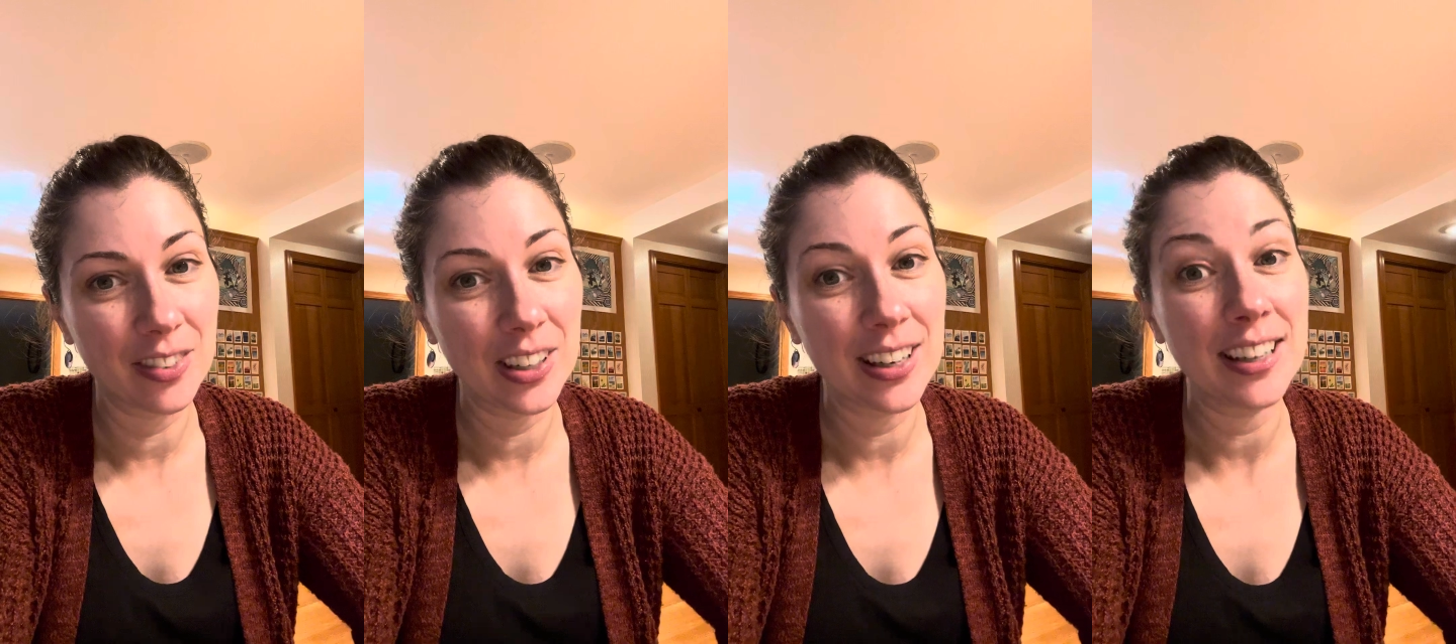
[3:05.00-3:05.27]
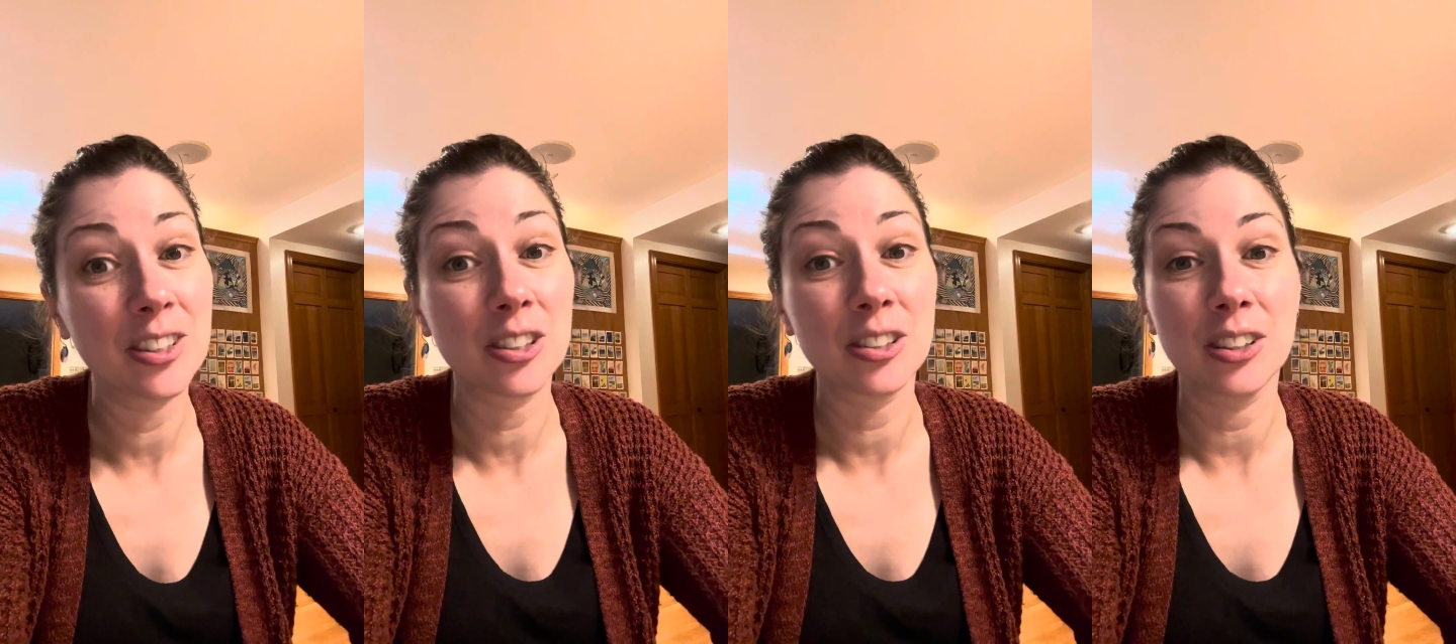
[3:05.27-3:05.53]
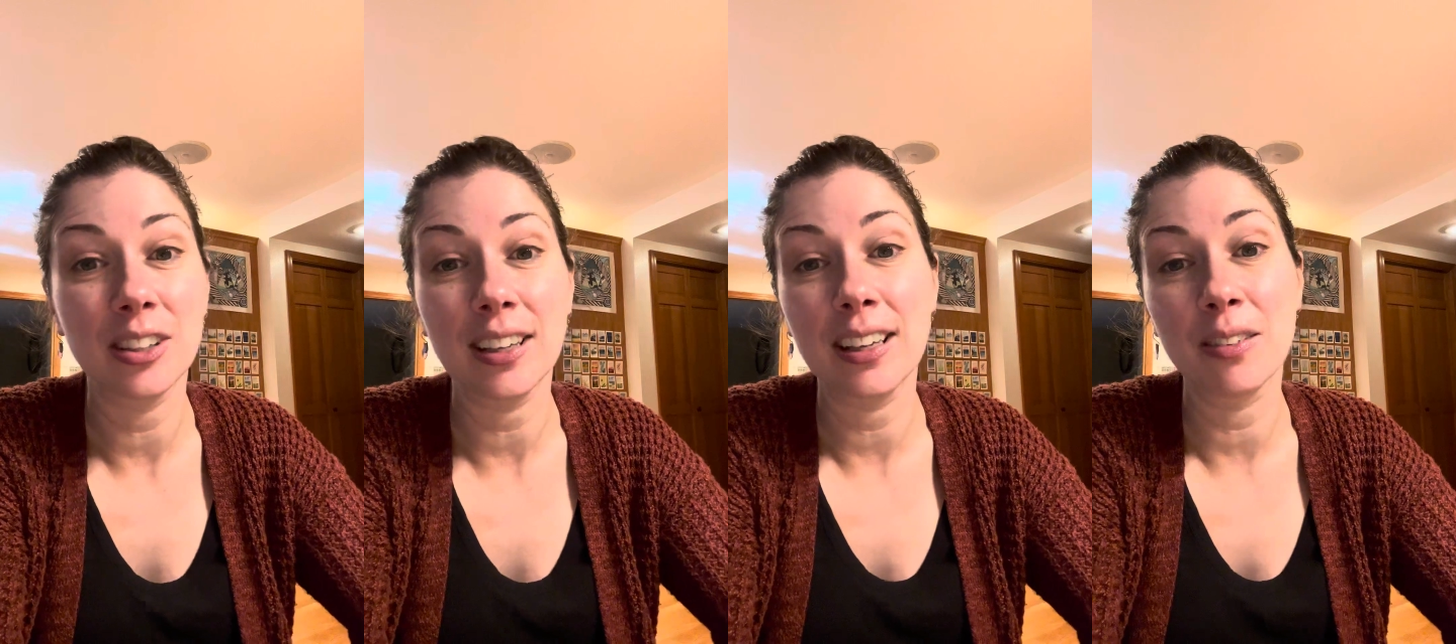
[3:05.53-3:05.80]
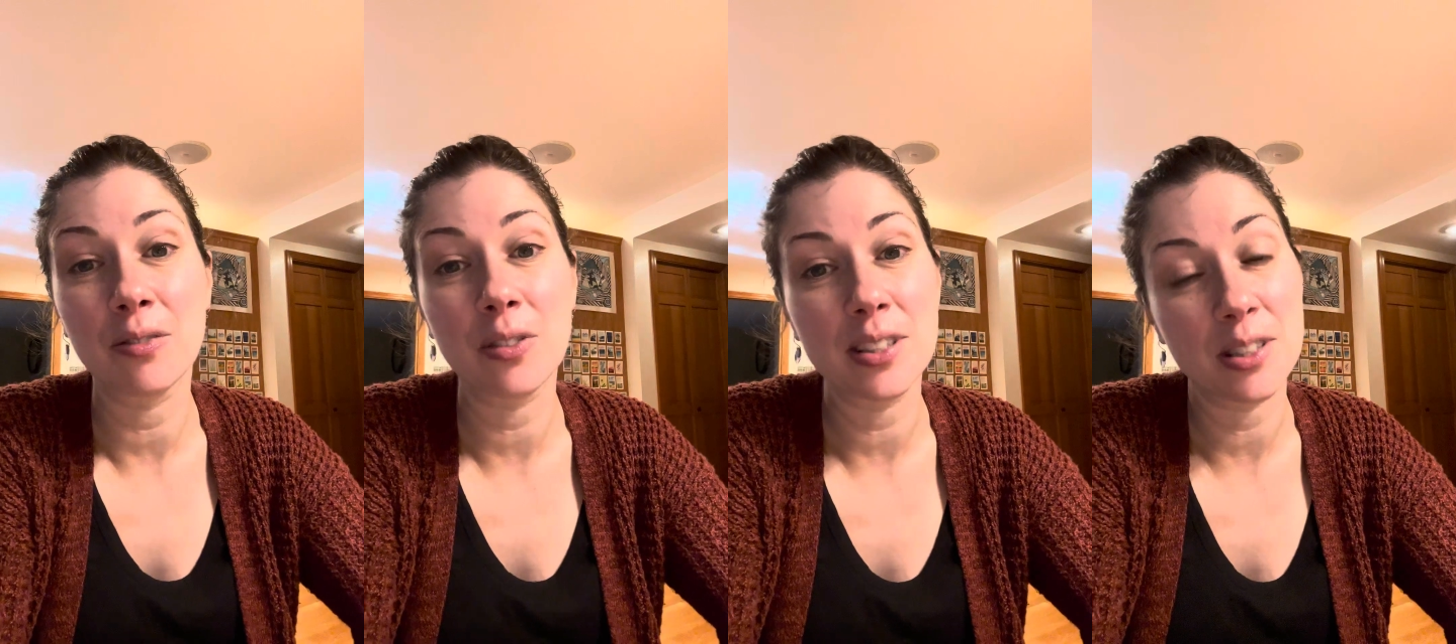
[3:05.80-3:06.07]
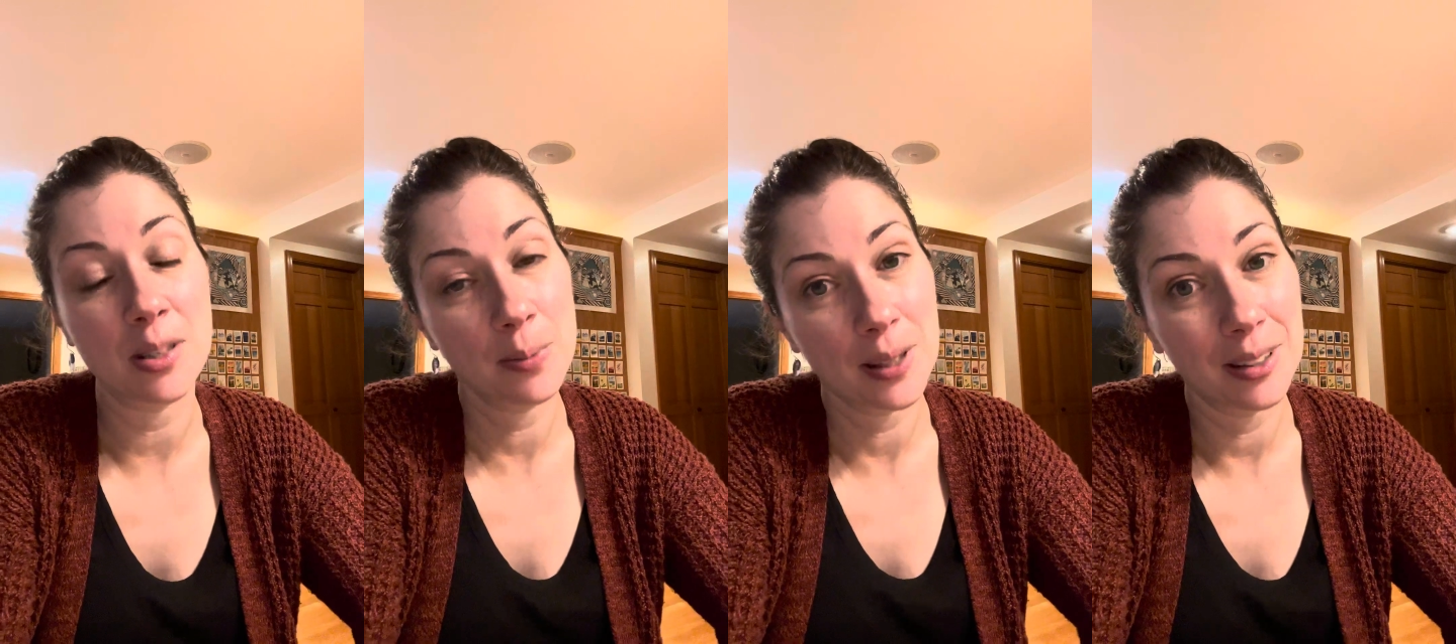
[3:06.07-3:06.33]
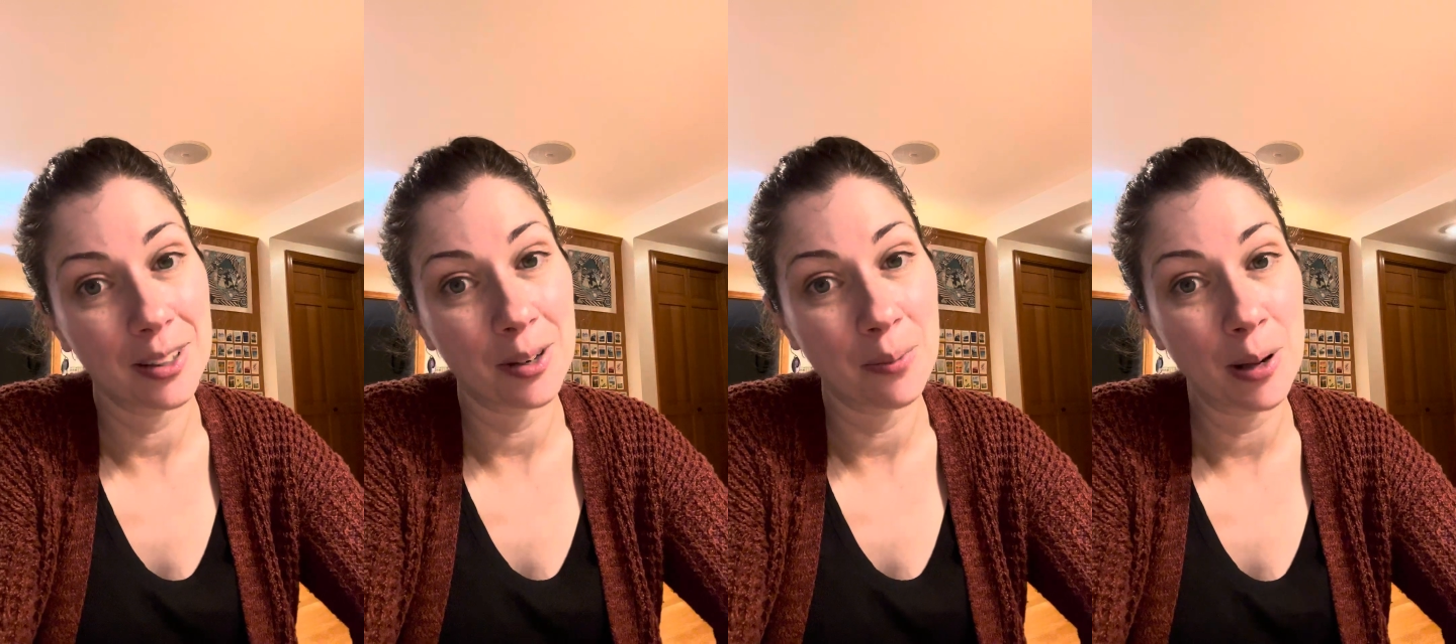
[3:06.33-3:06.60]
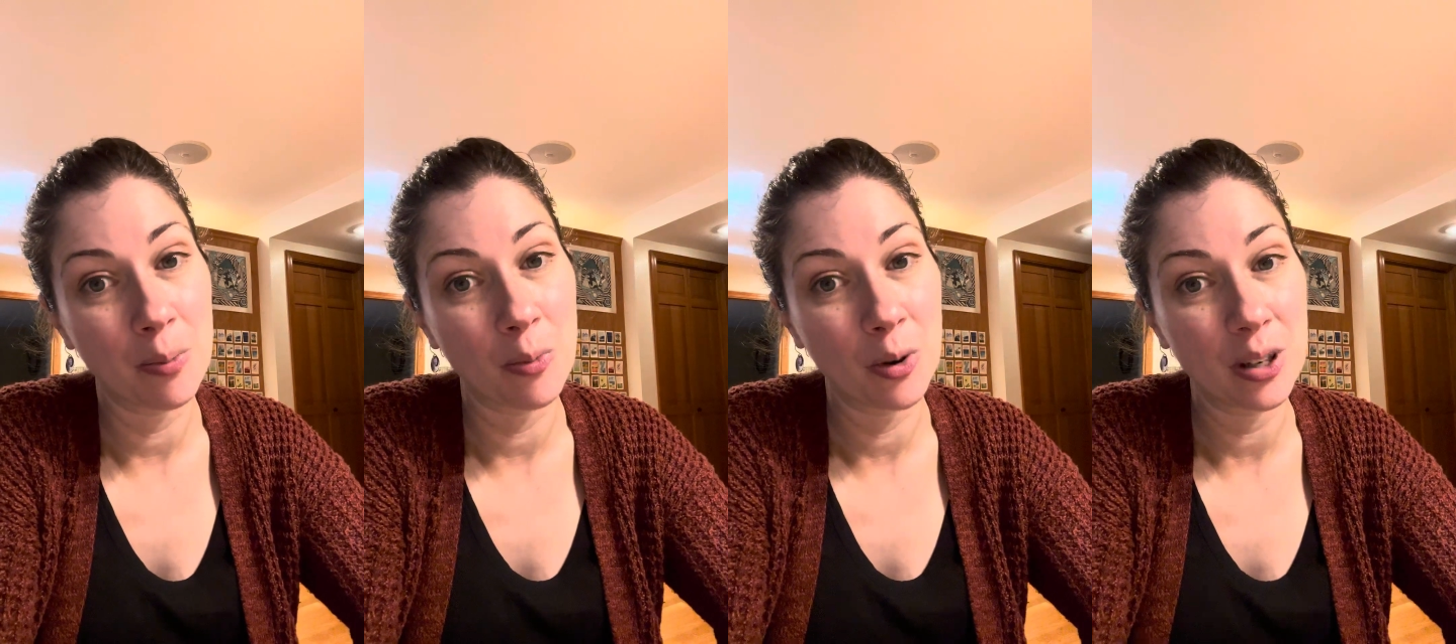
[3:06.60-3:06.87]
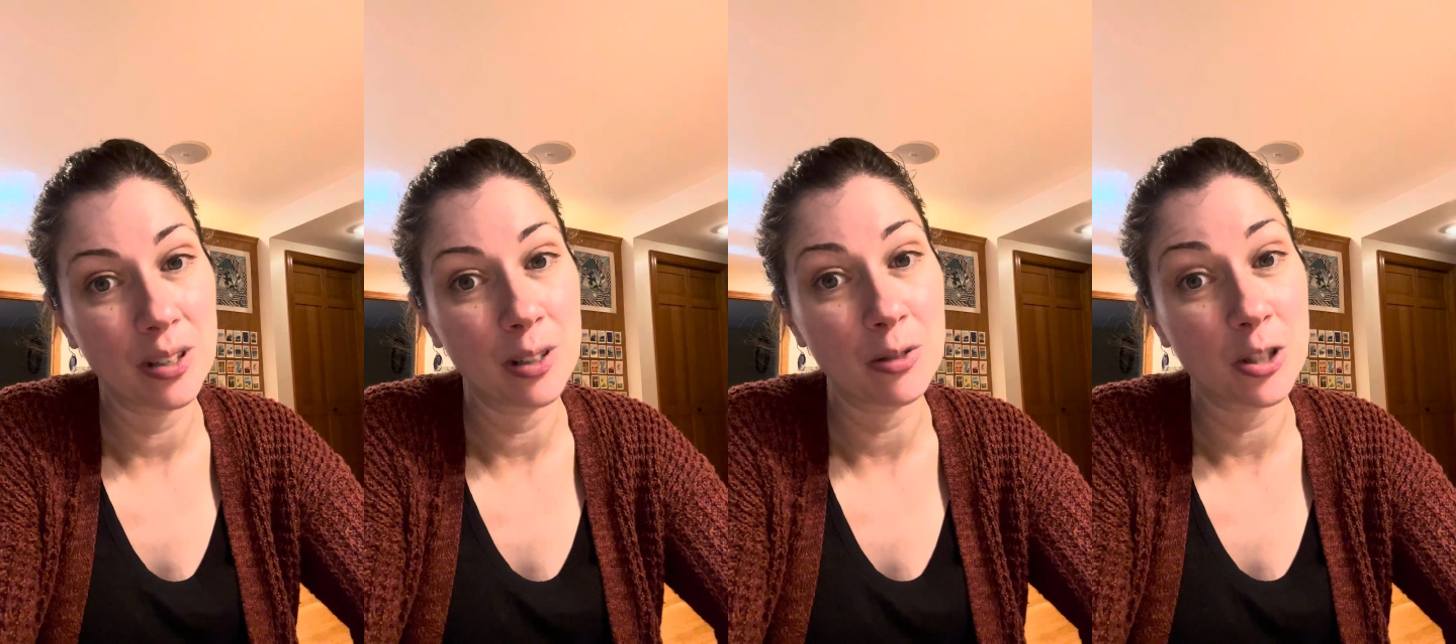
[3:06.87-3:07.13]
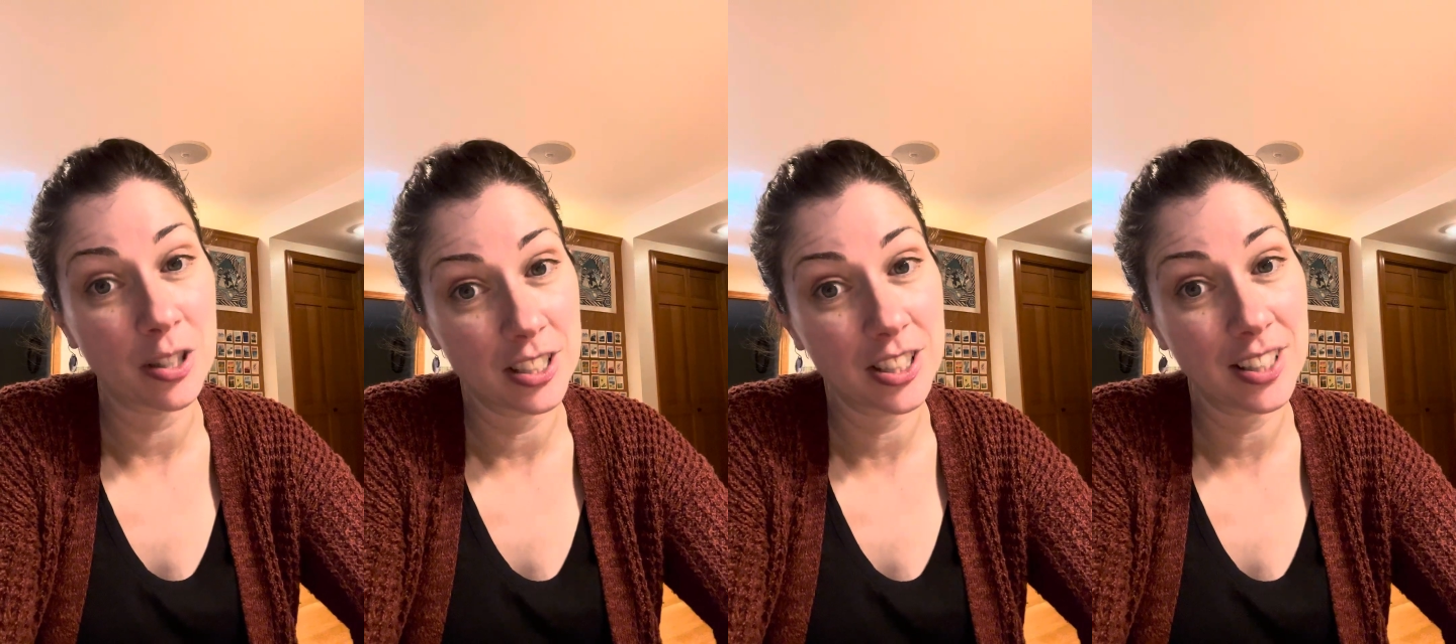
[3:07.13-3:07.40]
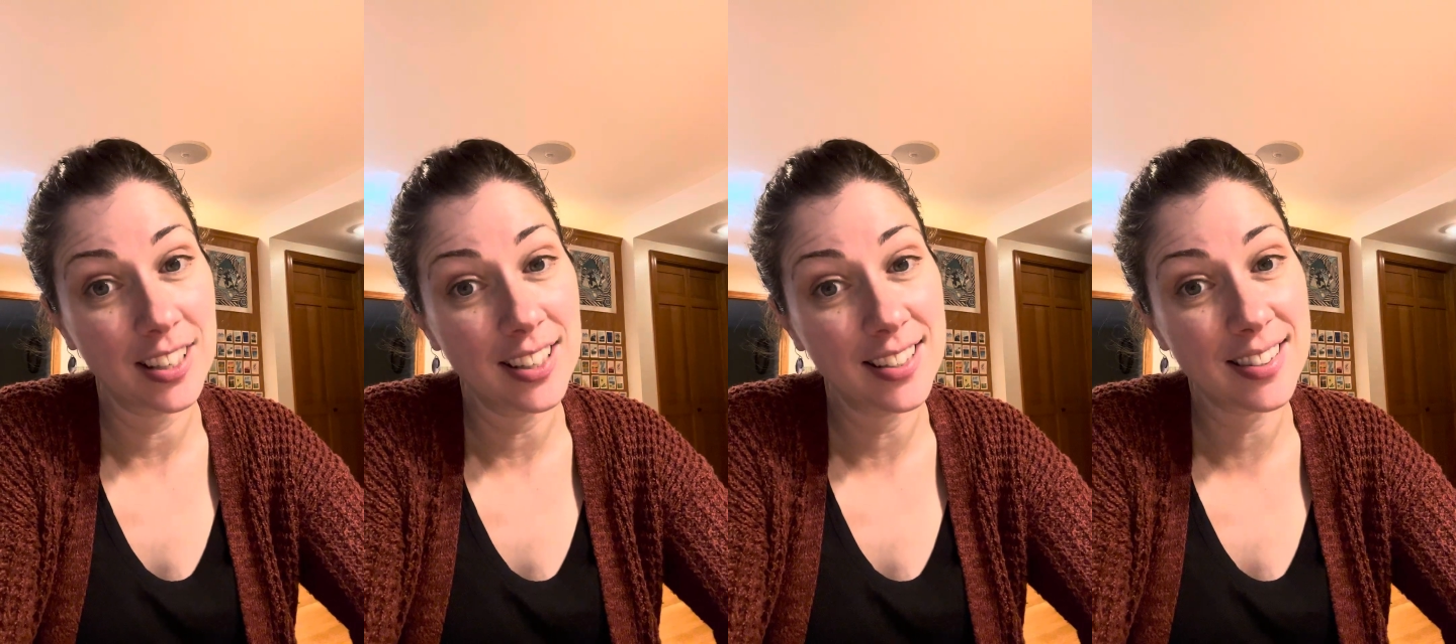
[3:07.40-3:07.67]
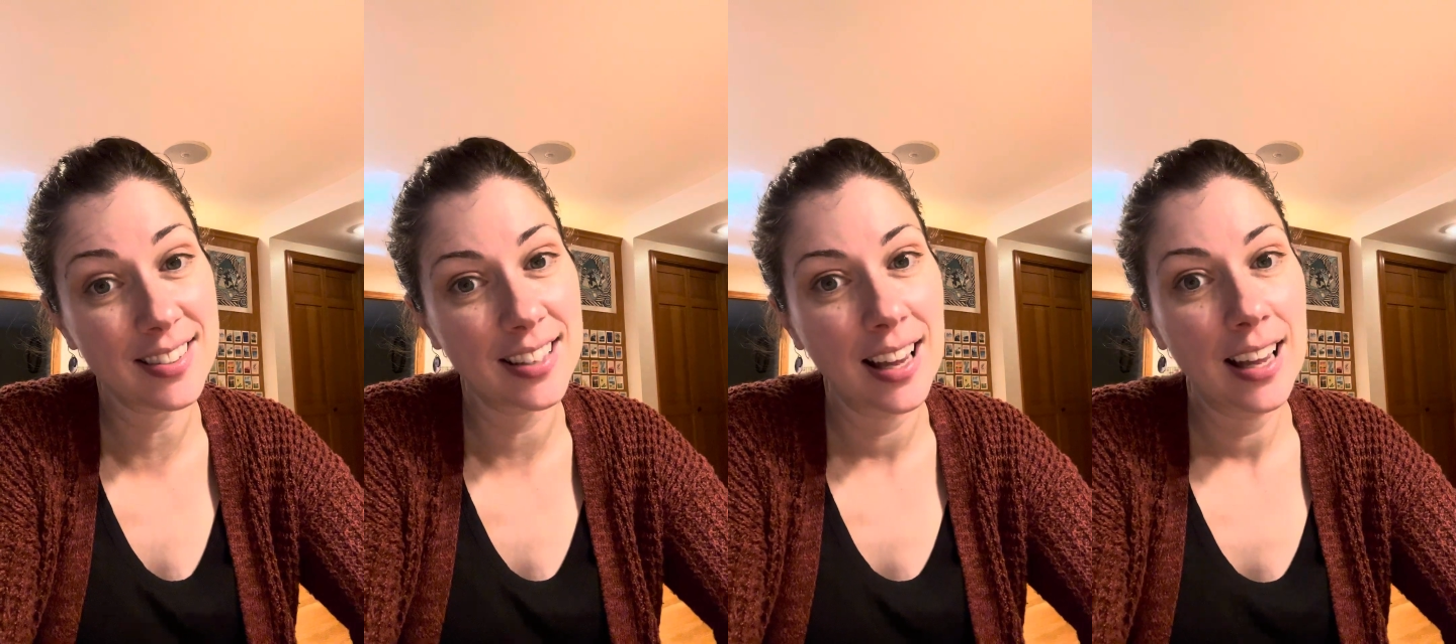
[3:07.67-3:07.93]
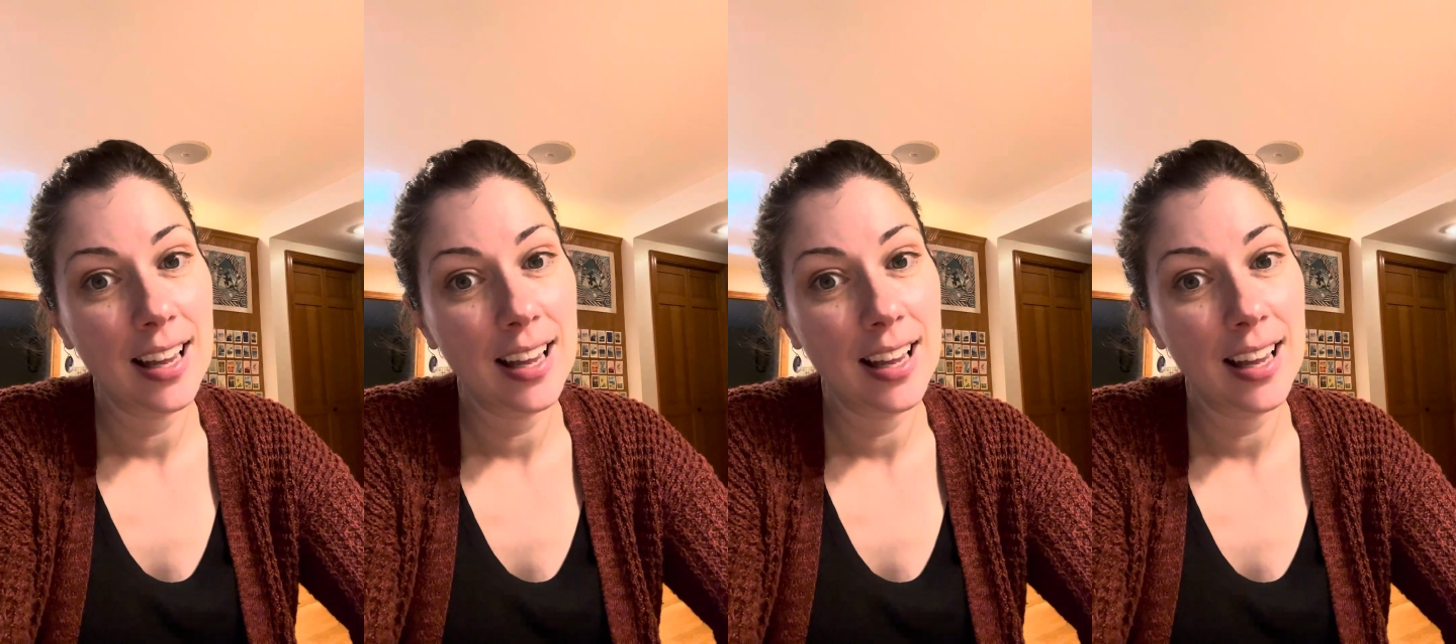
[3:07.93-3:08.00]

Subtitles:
and you're looking for it to be a little bit more nutritious